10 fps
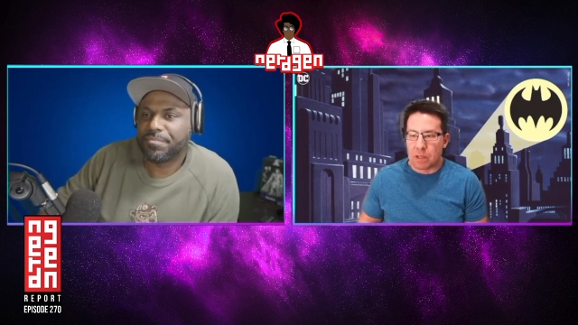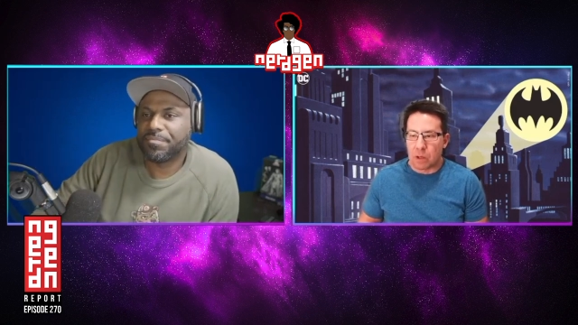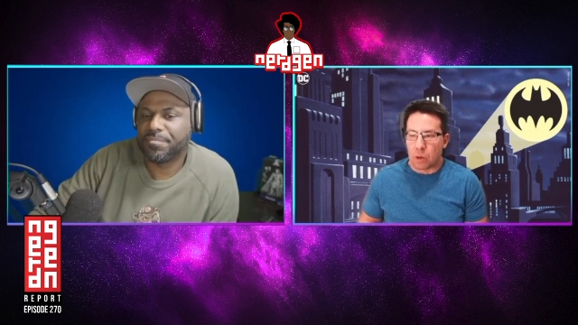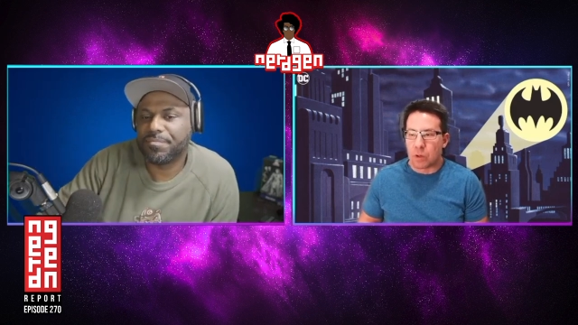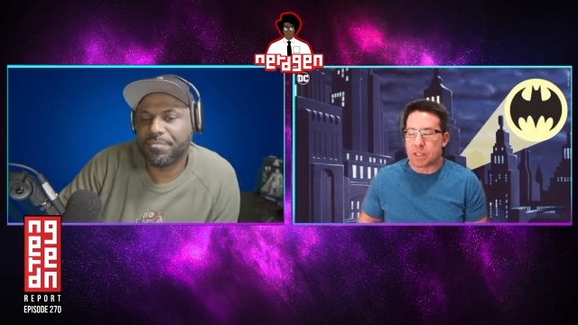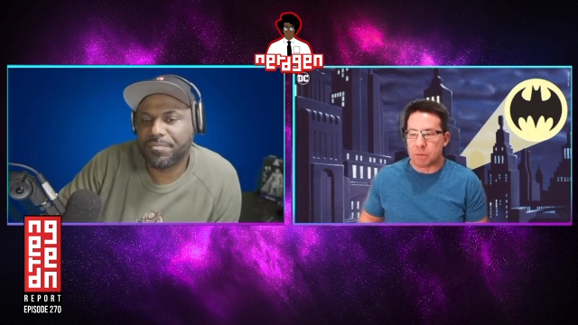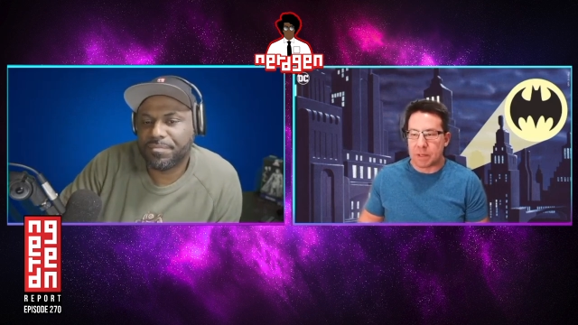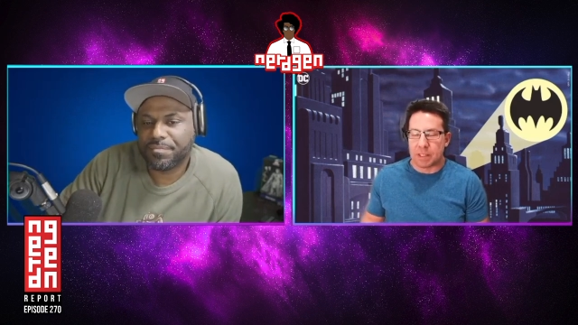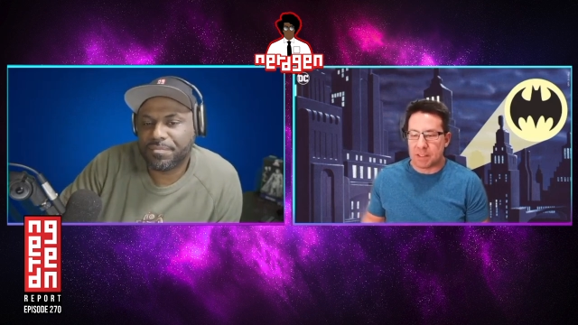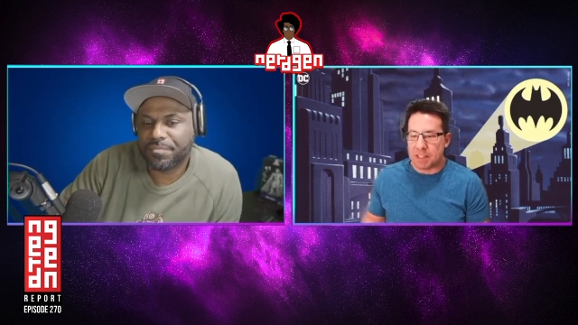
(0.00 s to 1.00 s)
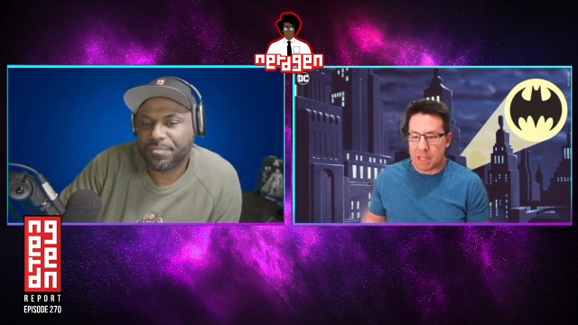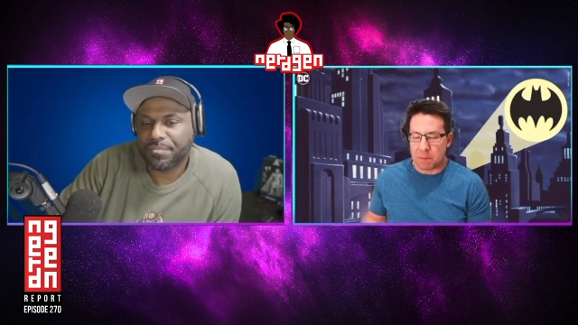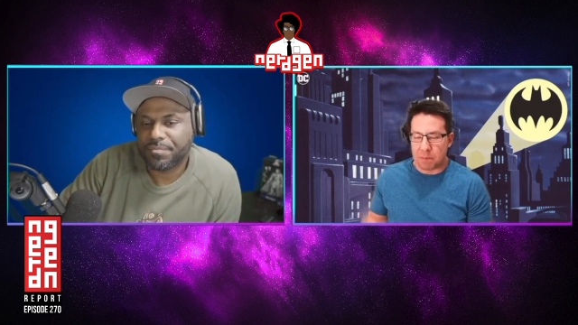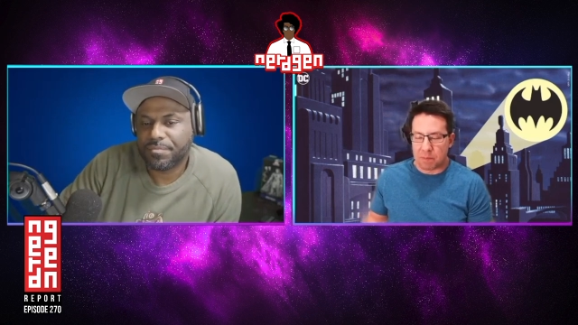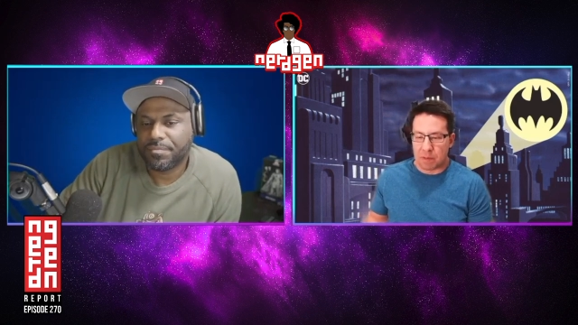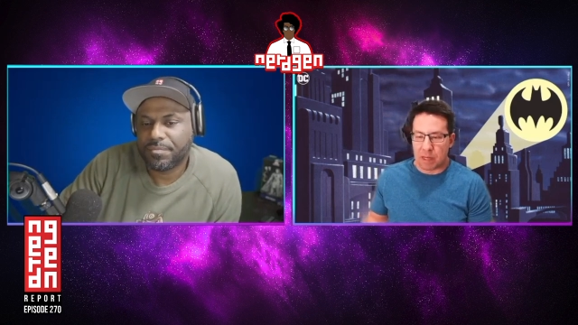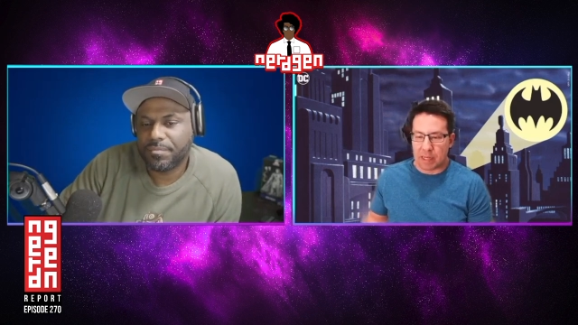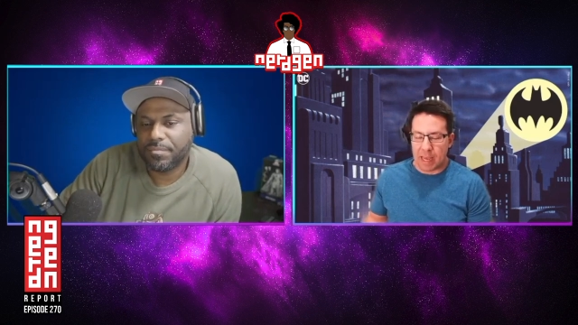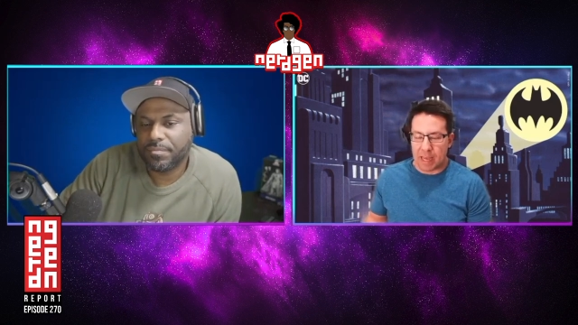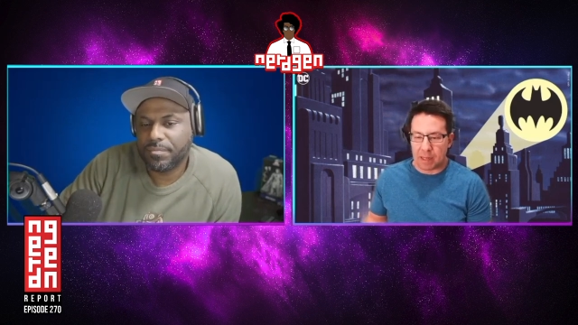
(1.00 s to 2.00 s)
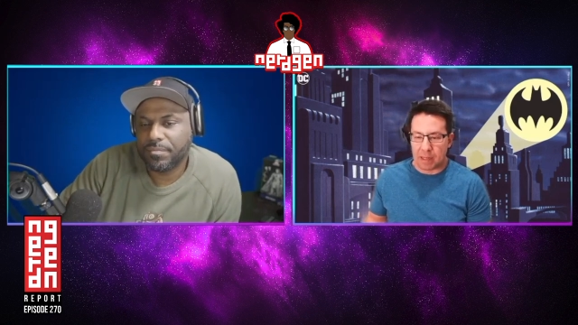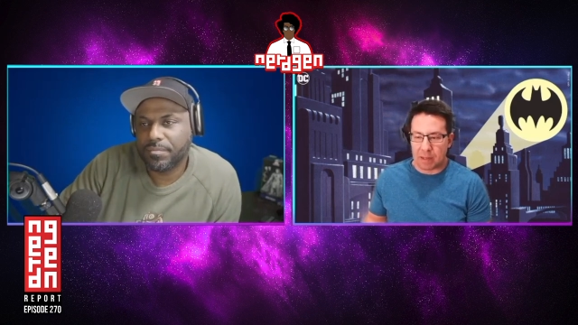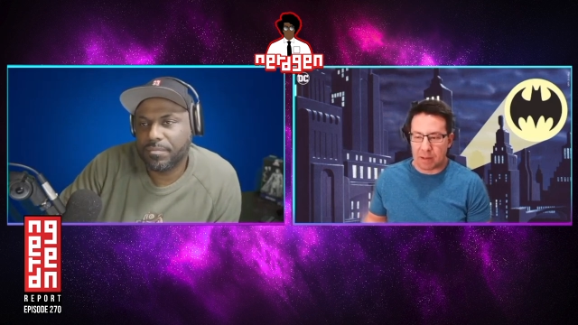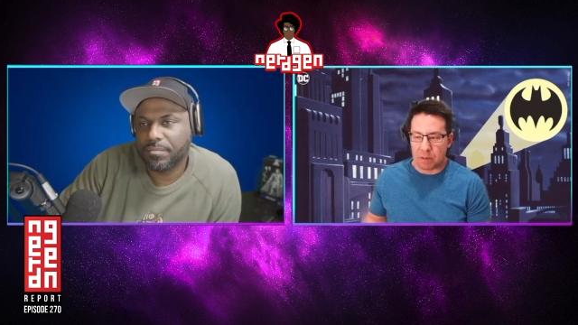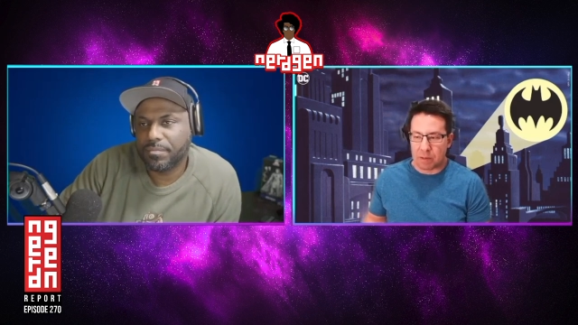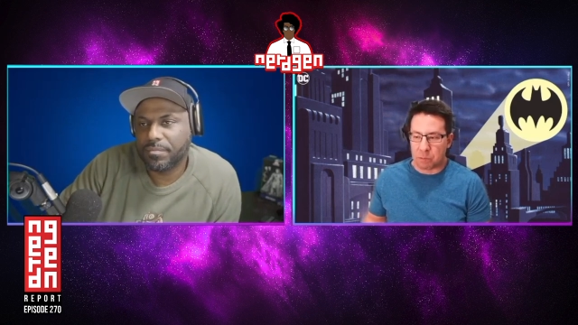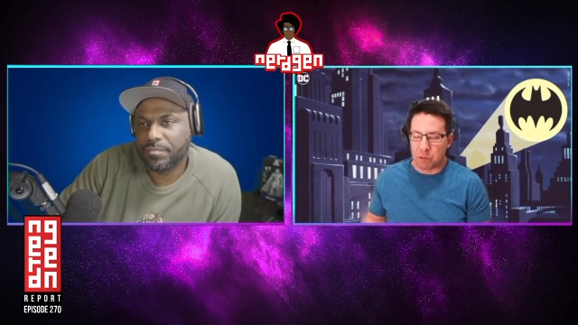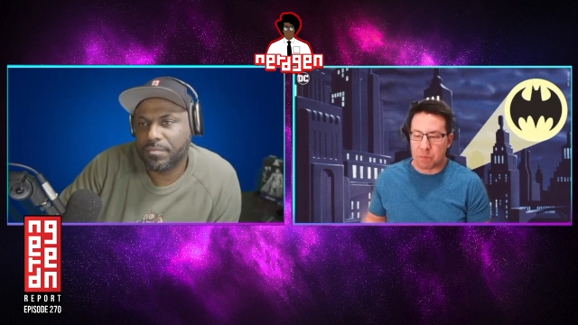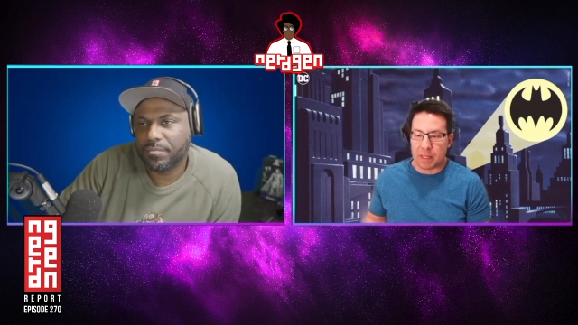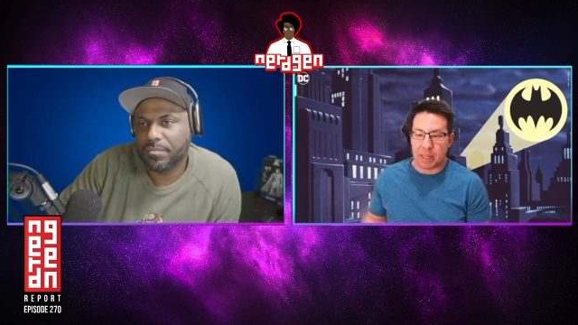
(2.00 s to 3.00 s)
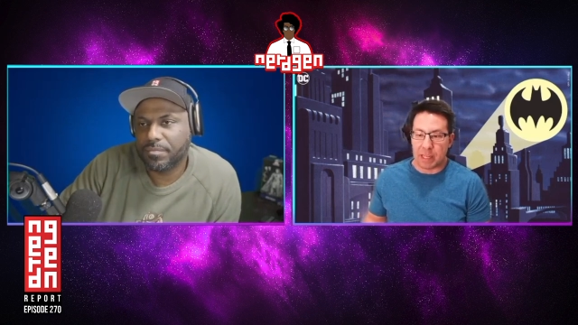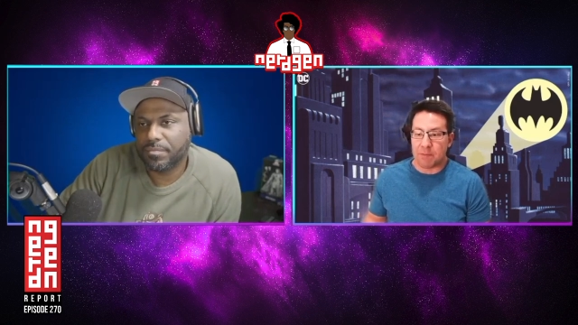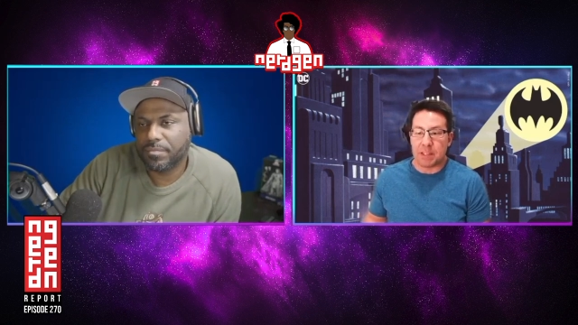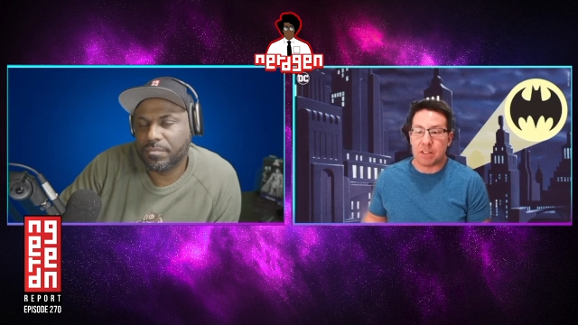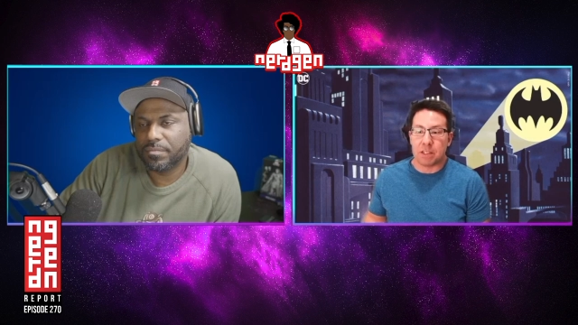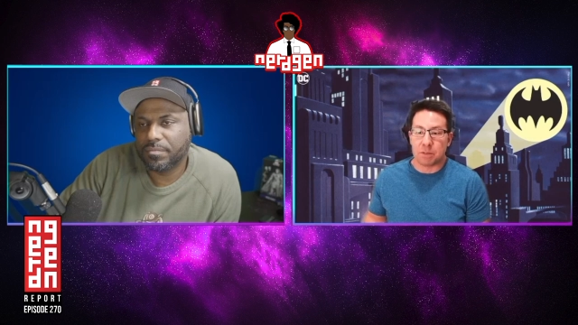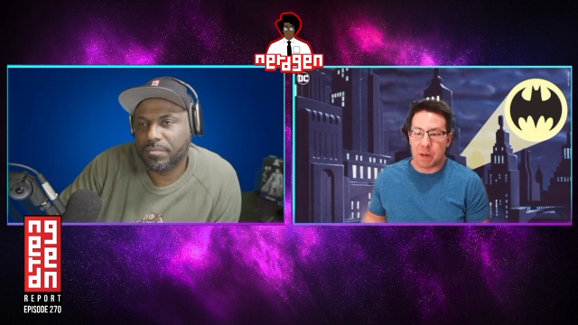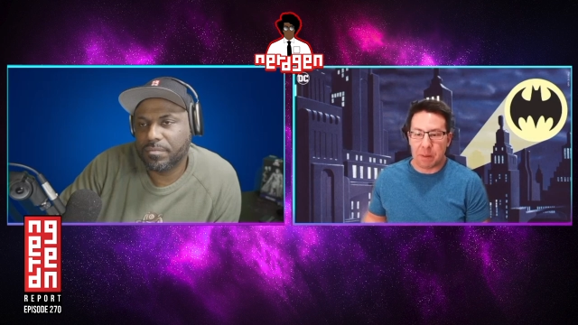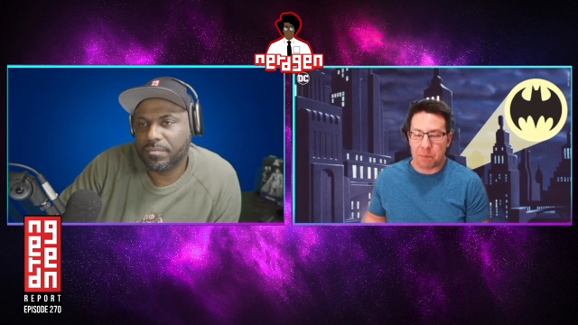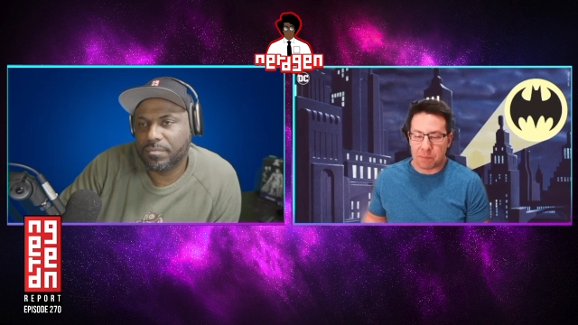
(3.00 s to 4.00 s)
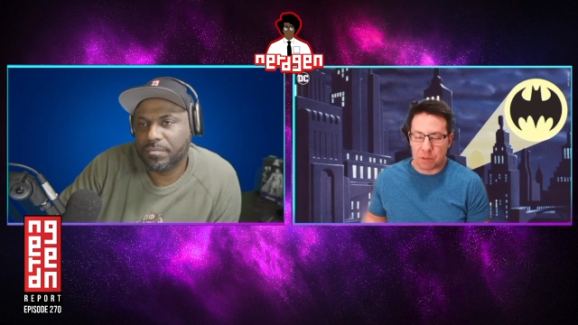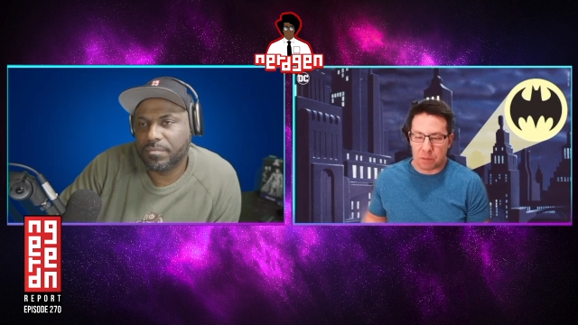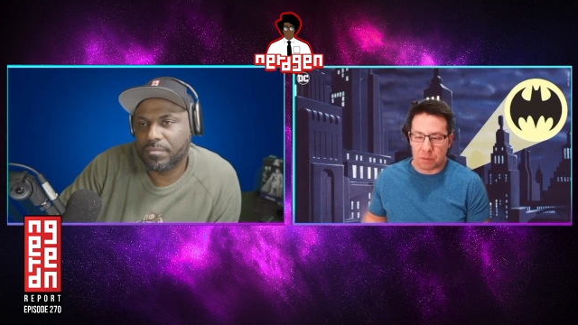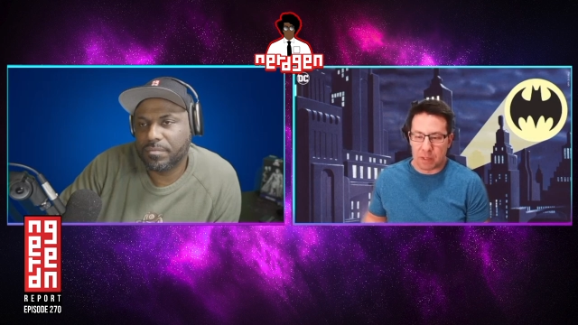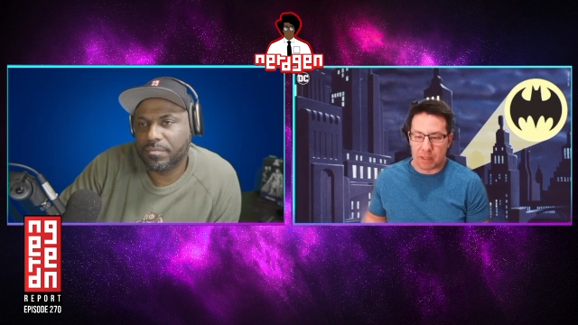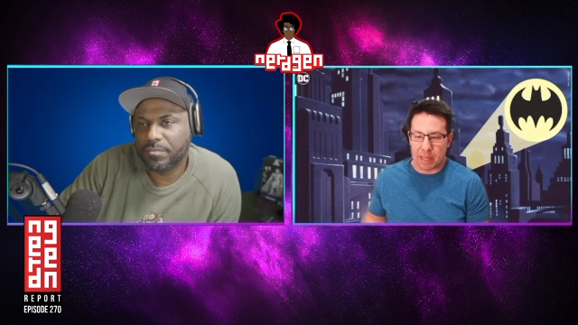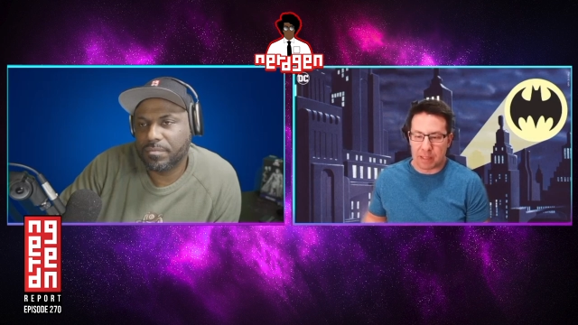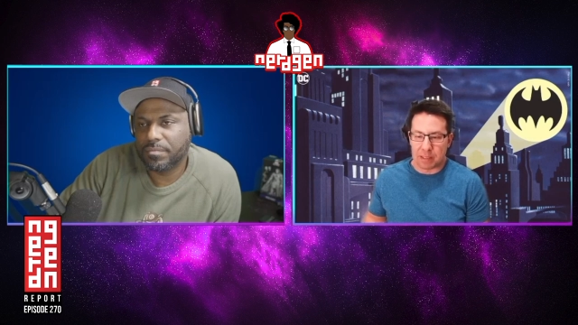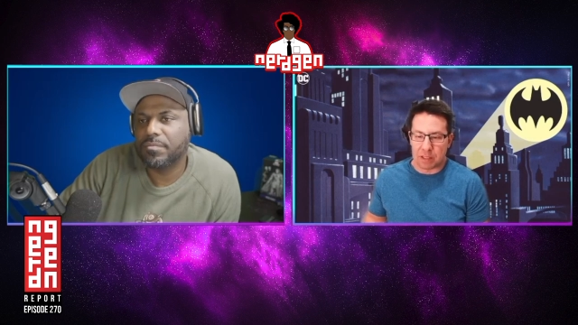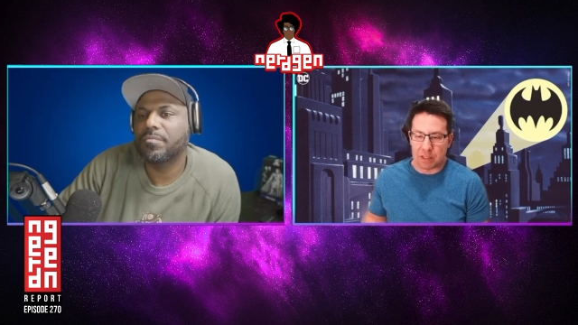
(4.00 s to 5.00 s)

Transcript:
Speaker 1: the earliest we could see him again would be like if he does pop up in Superman Legacy.